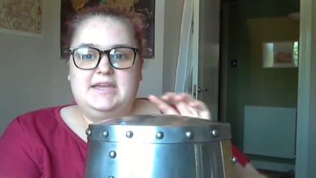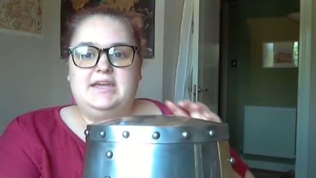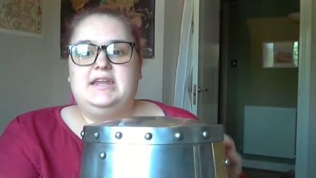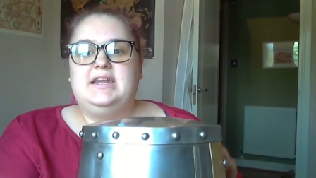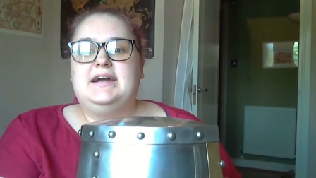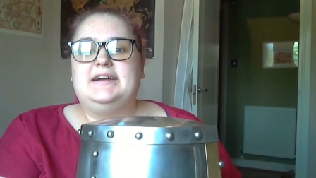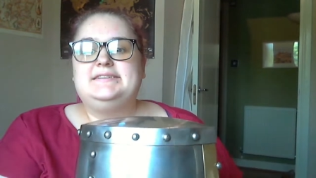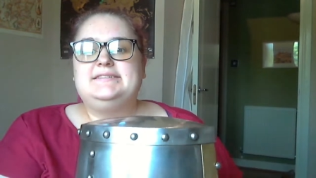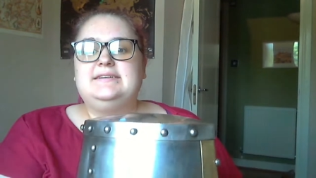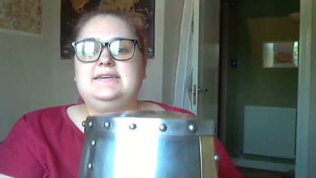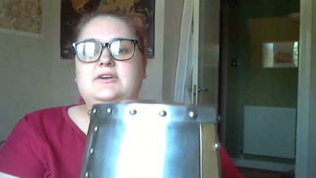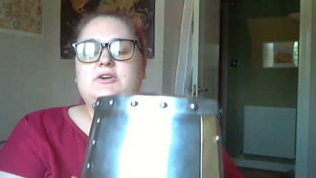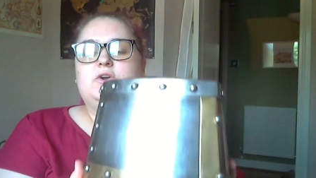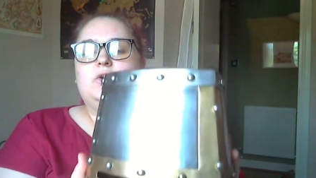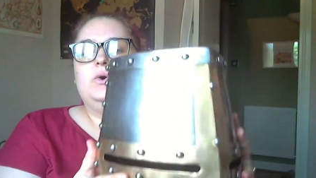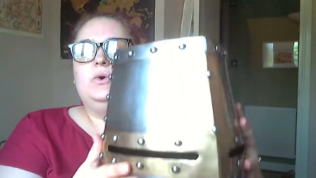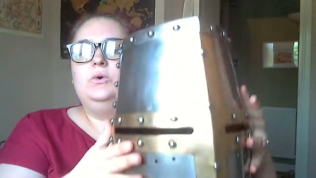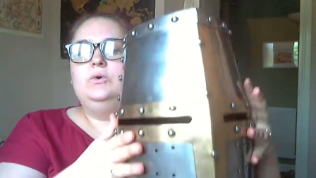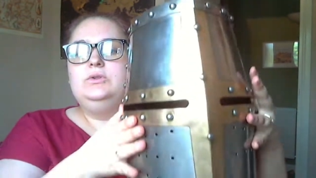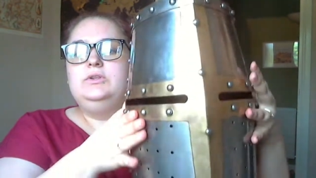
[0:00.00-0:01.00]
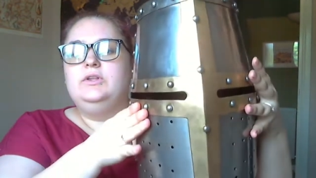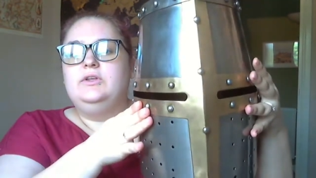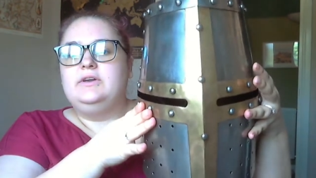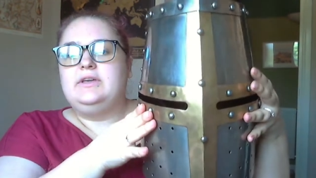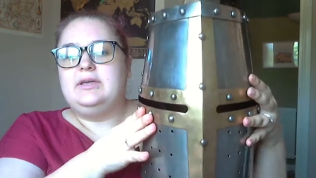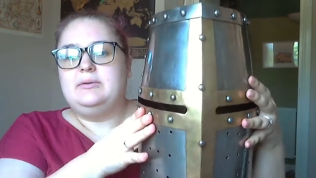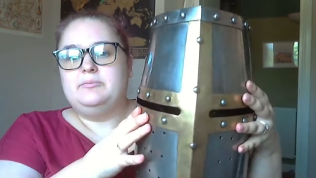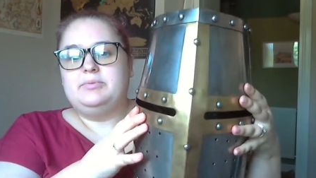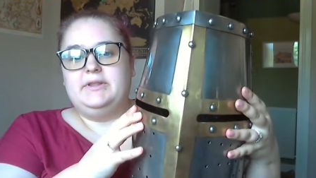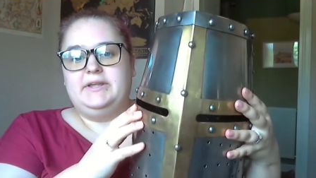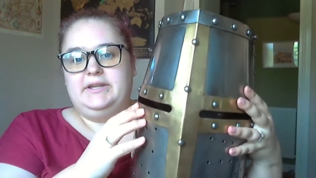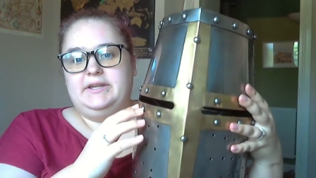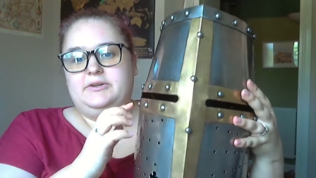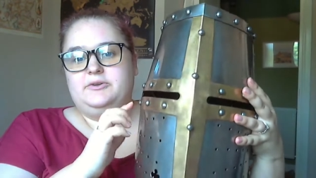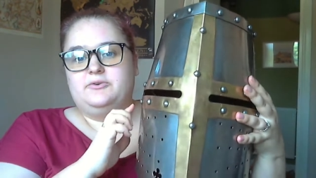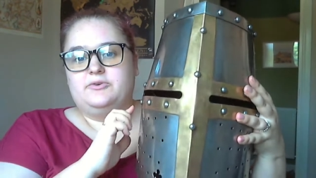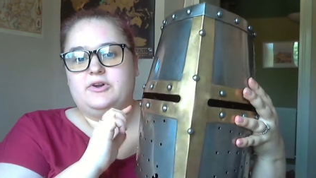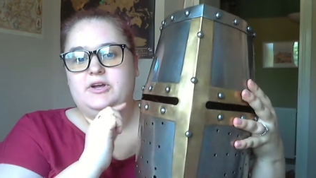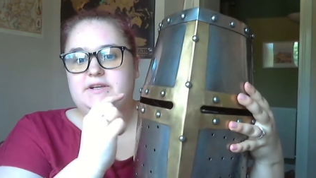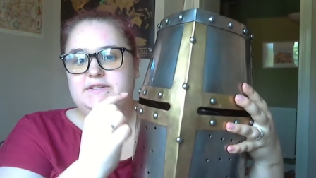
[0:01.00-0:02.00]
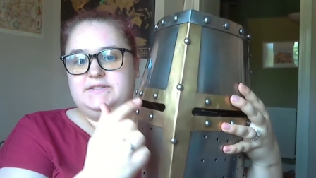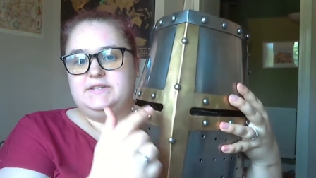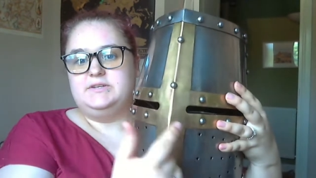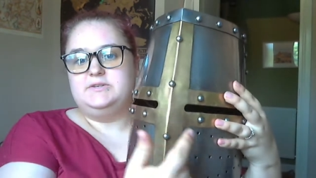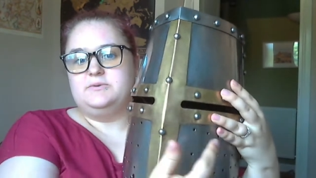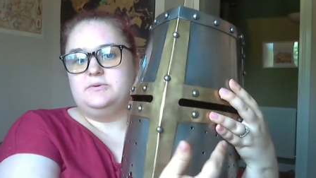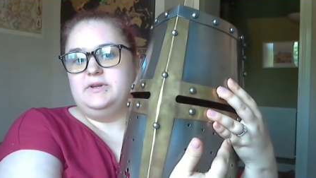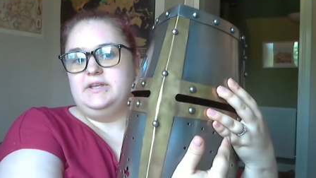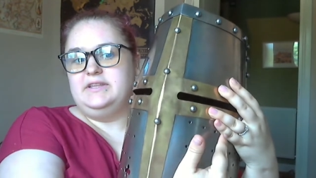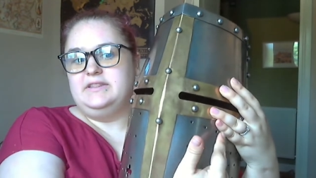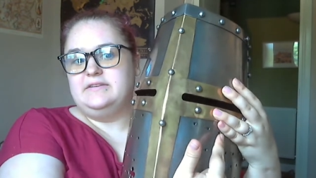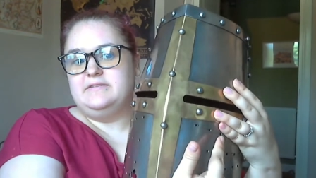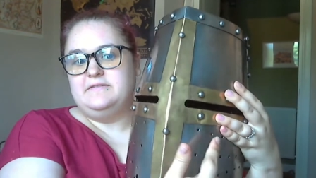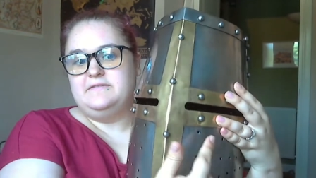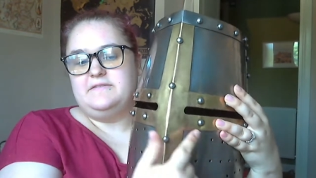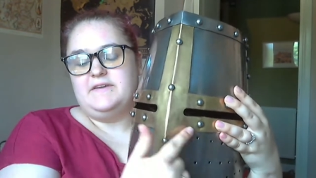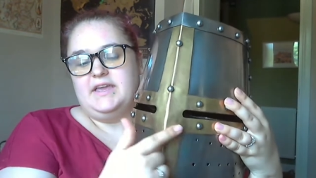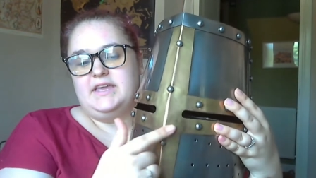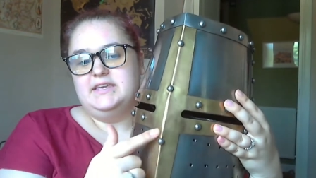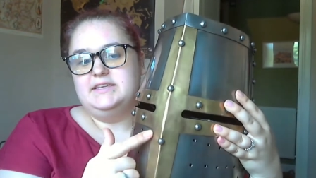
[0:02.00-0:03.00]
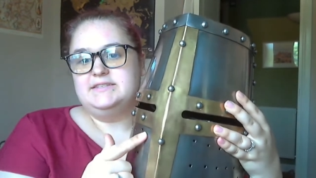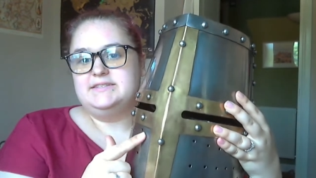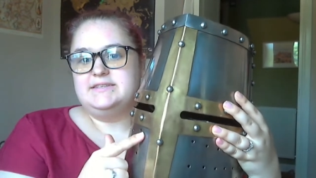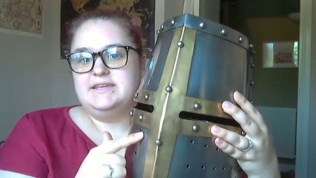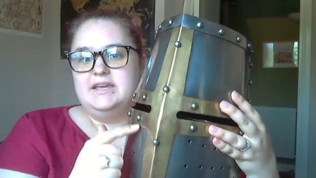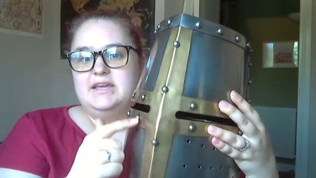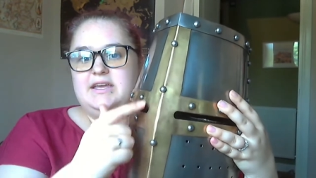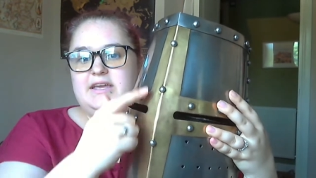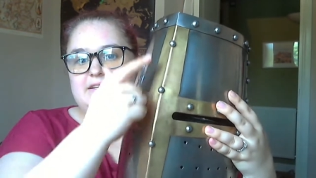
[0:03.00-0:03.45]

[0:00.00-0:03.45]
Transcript: It has a gold looking plated cross adorning the face.